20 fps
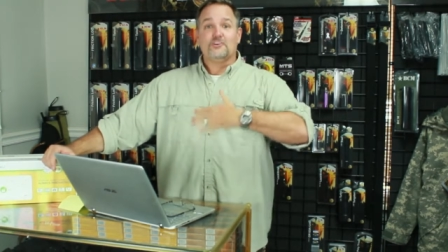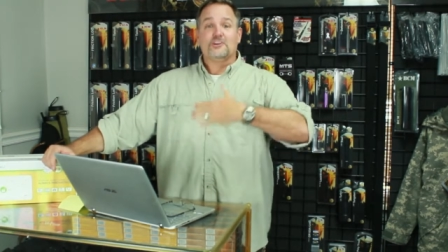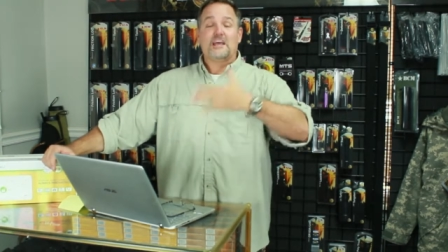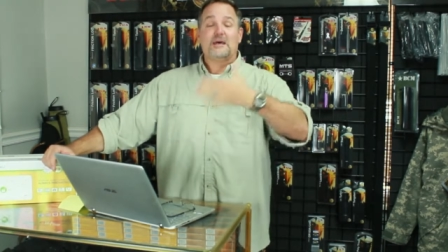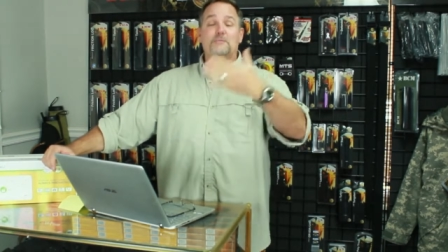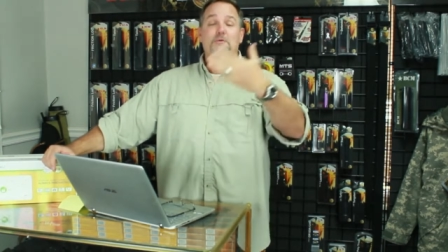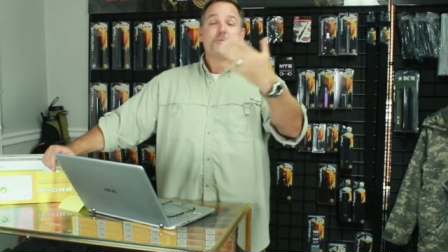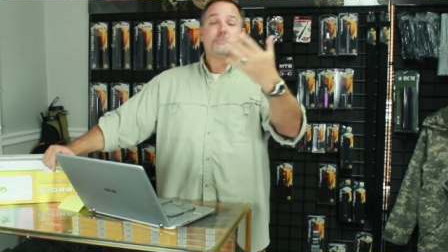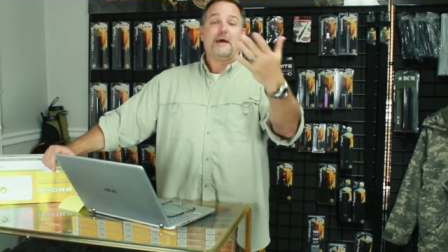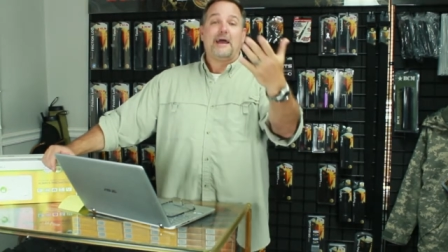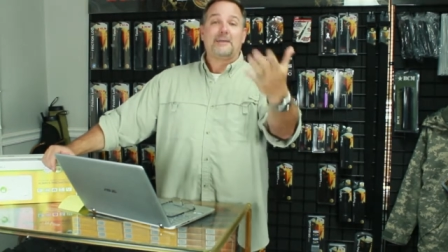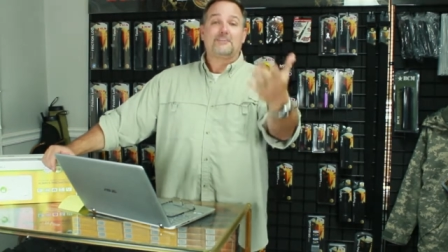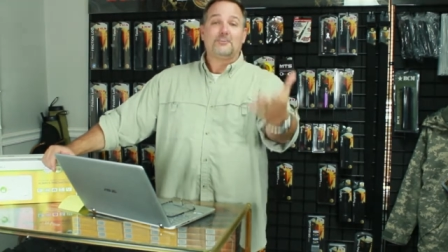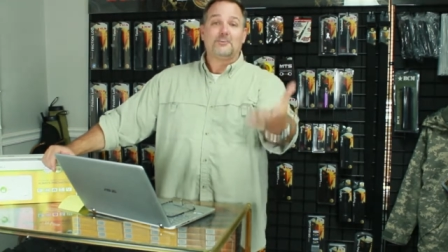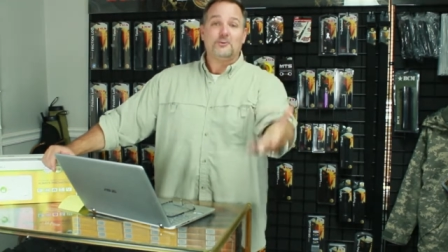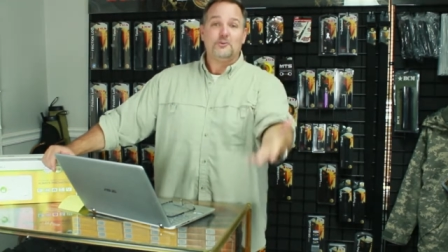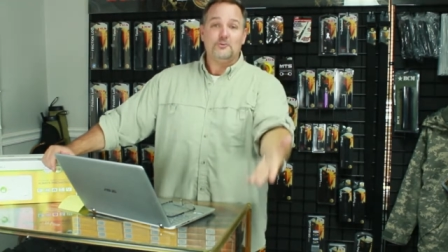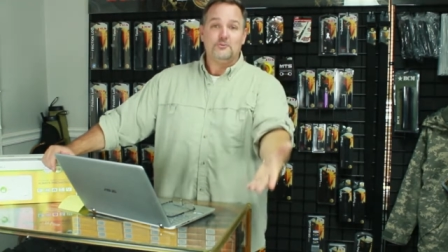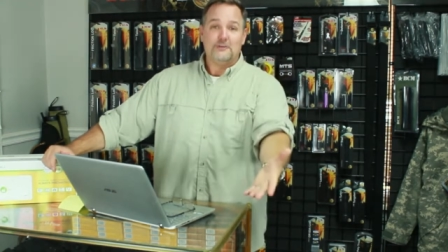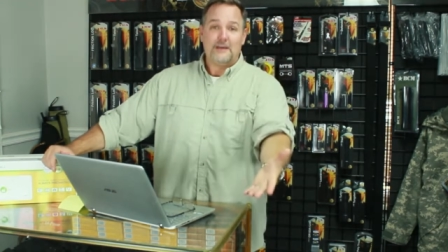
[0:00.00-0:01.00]
They're coming back
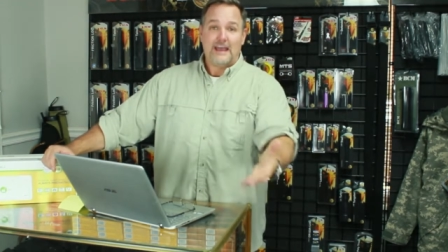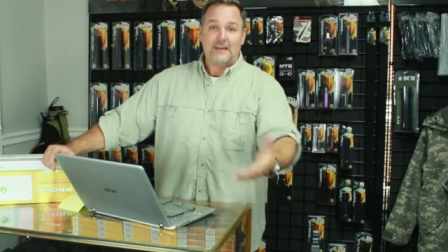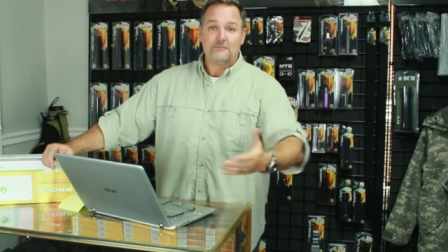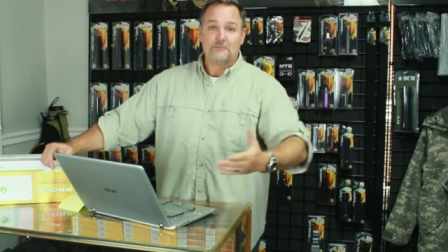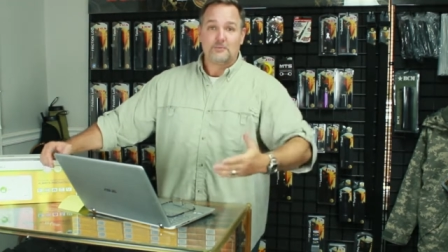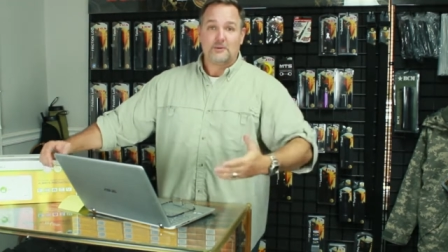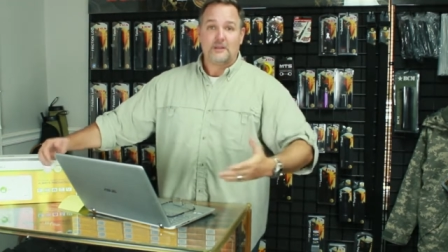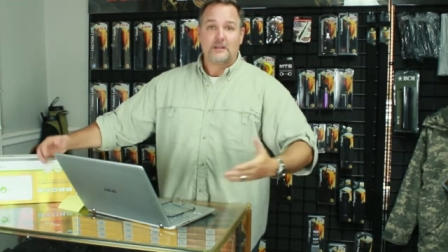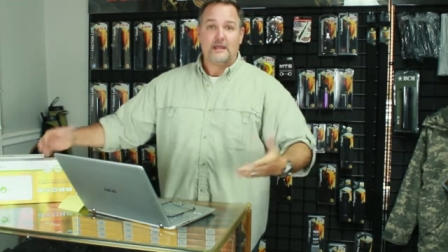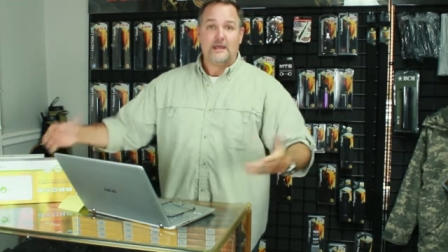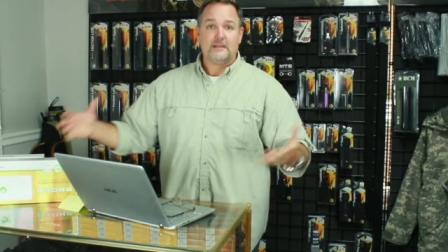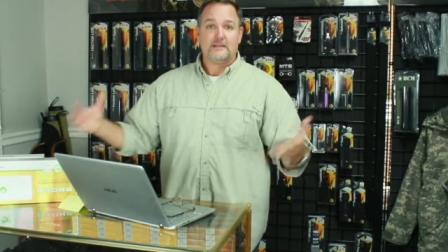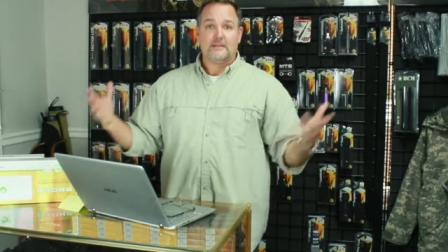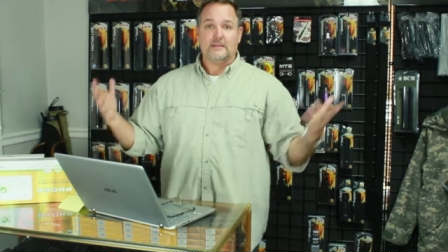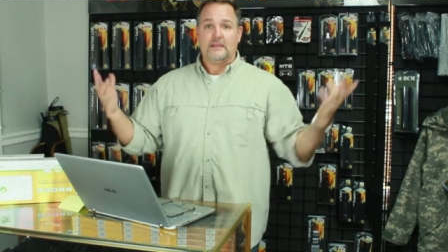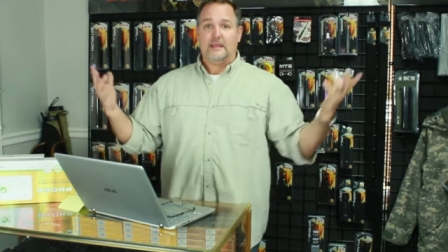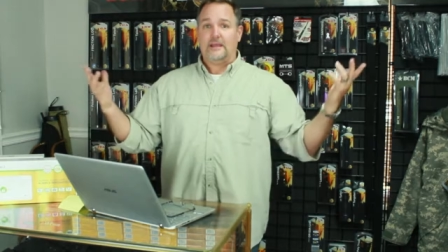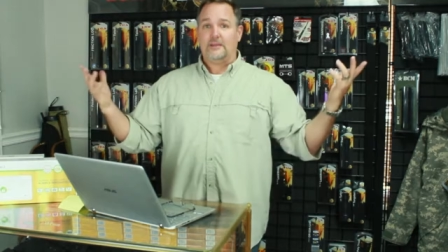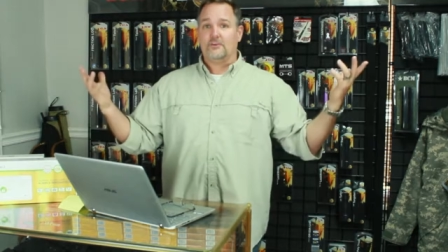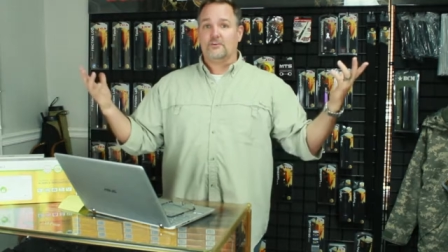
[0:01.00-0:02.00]
to you to have them
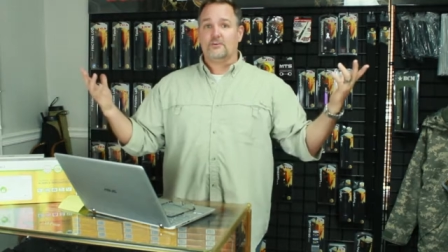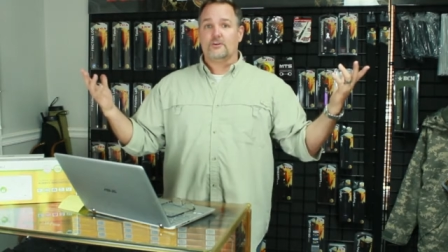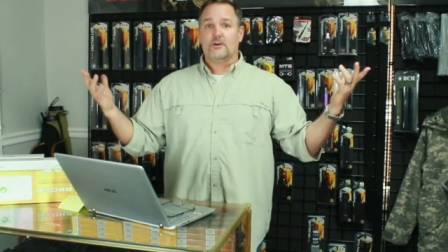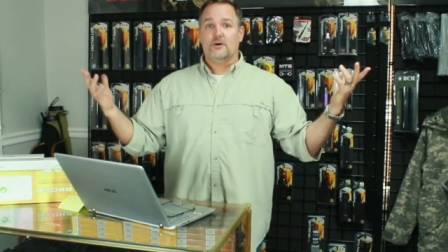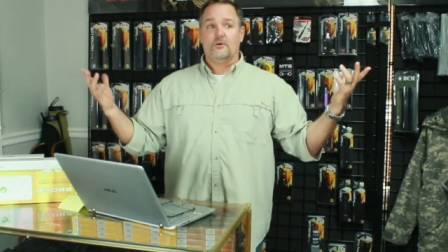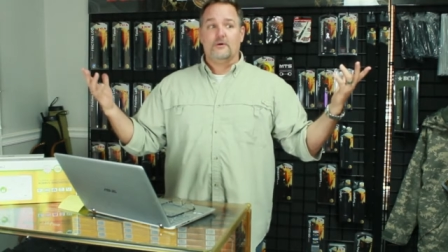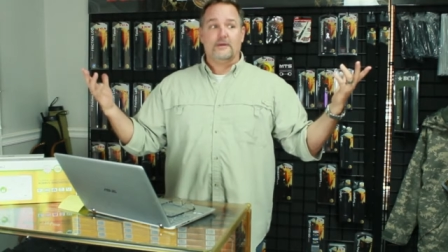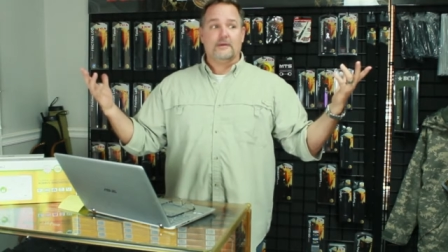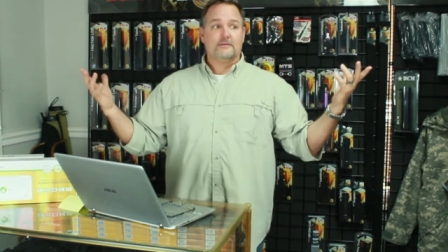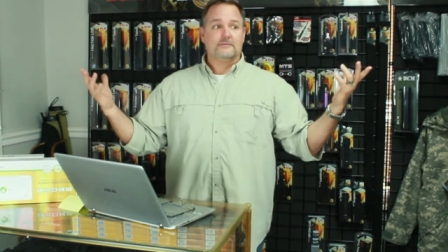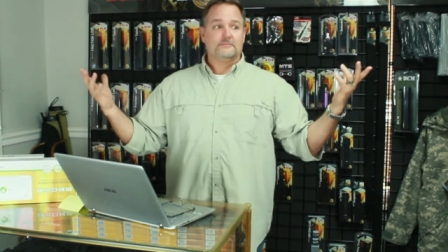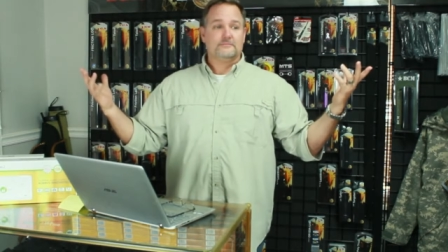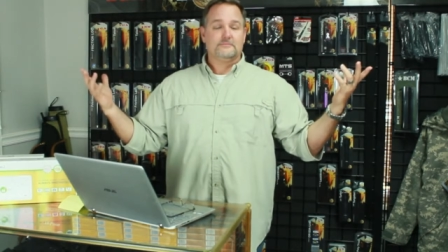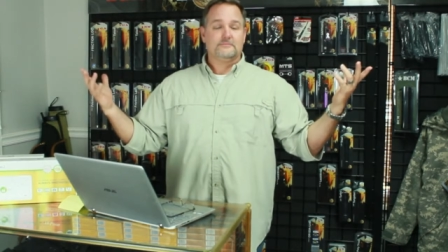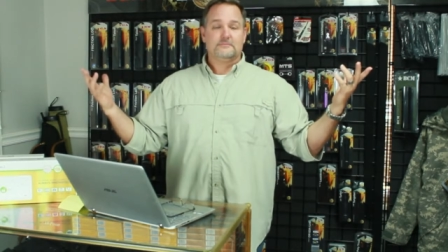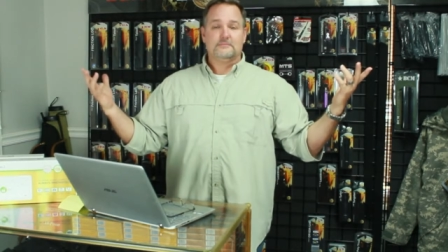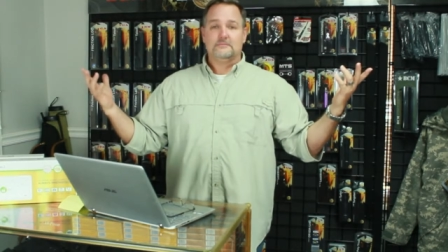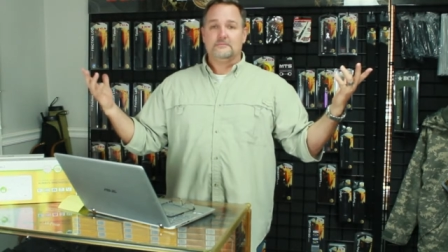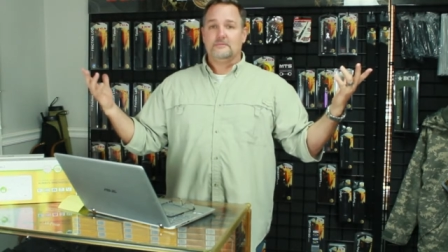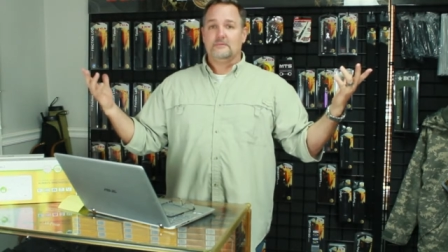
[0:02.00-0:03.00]
connected, and you're going,
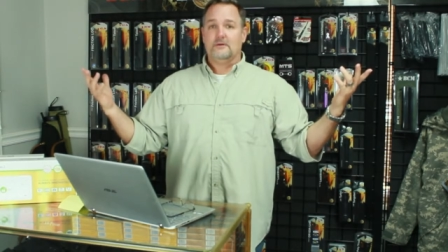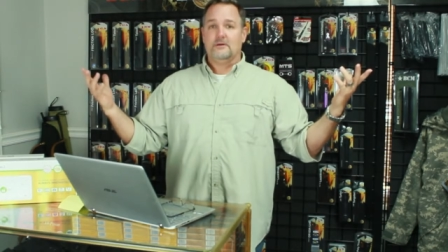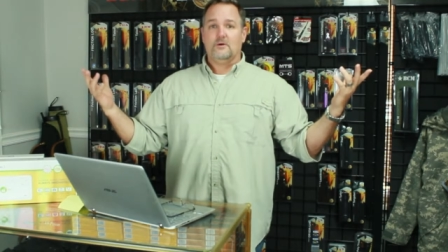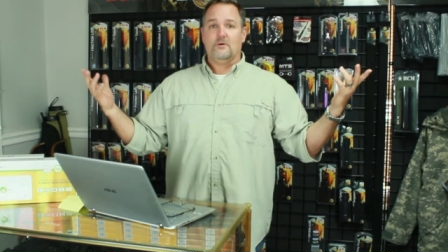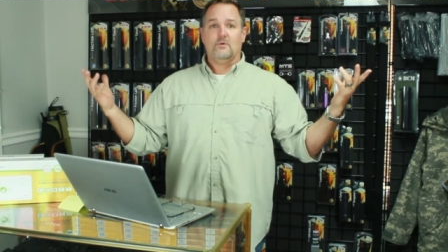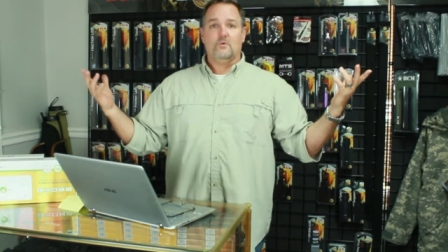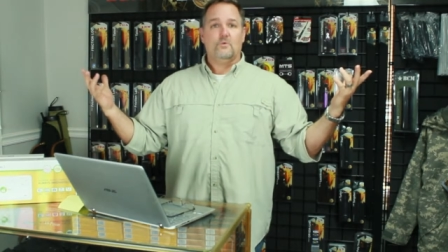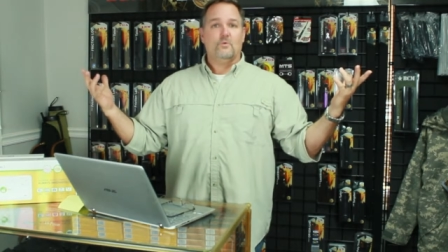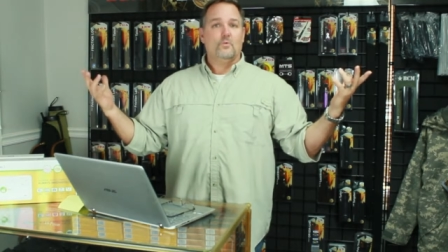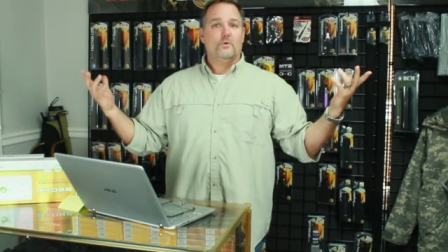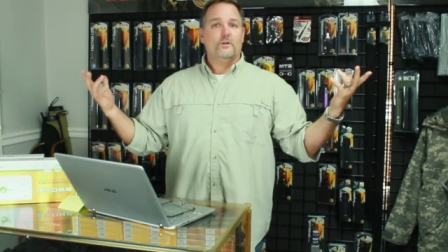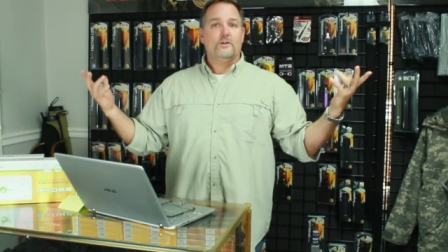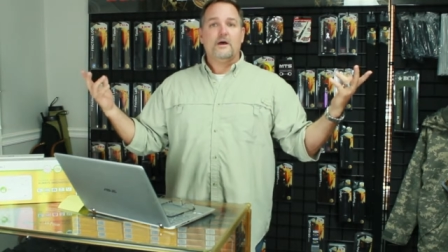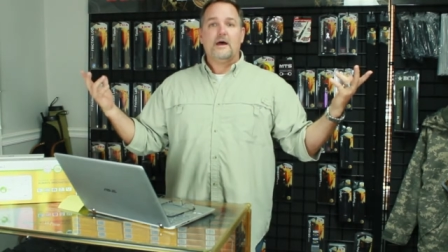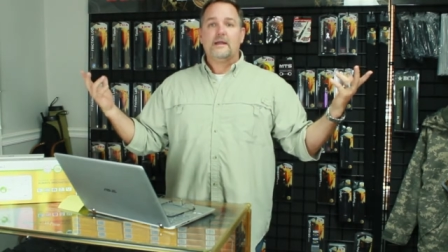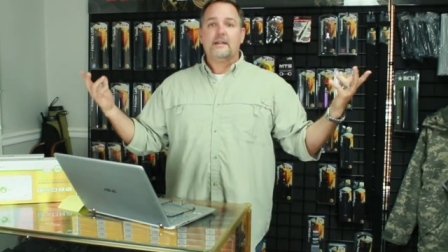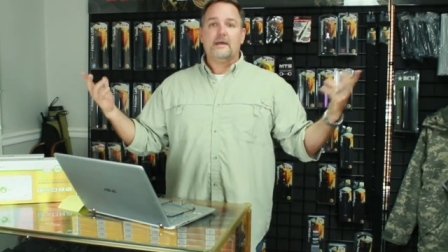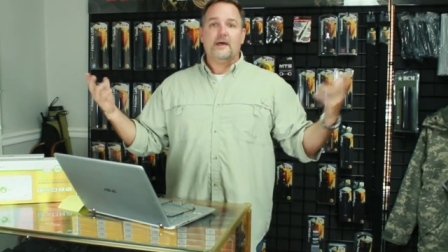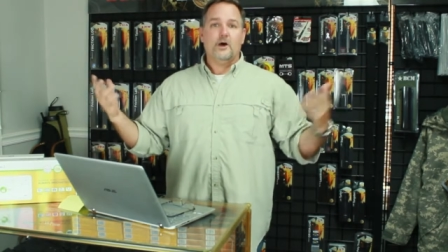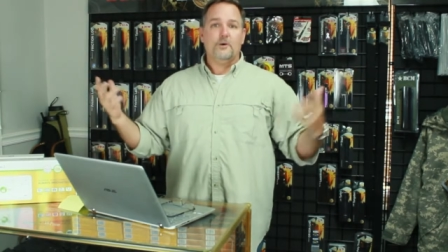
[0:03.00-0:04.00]
we don't know
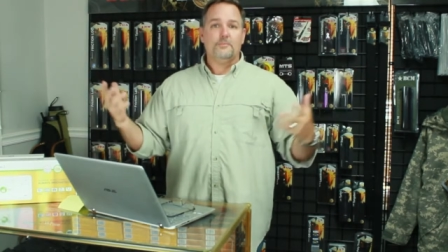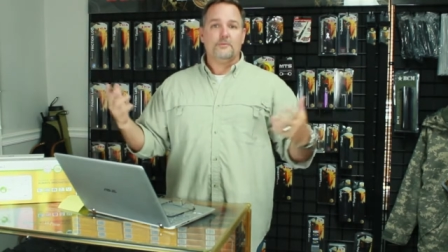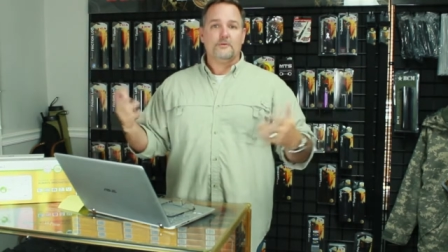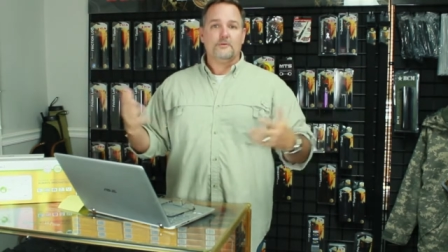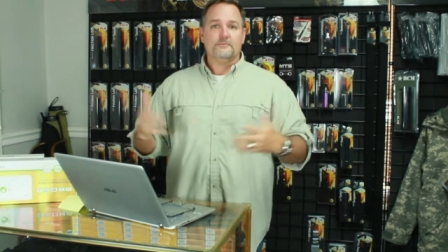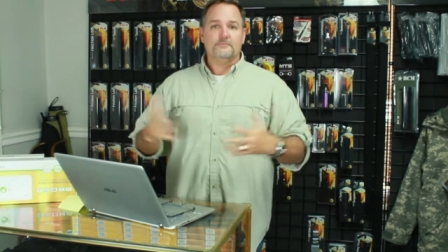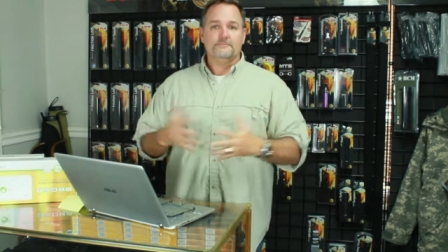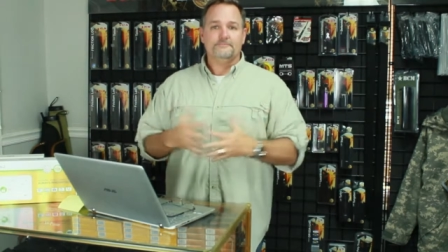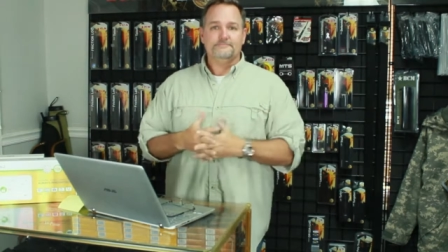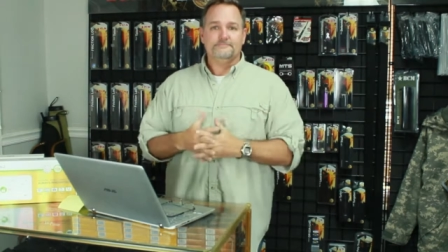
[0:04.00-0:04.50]
how to help you.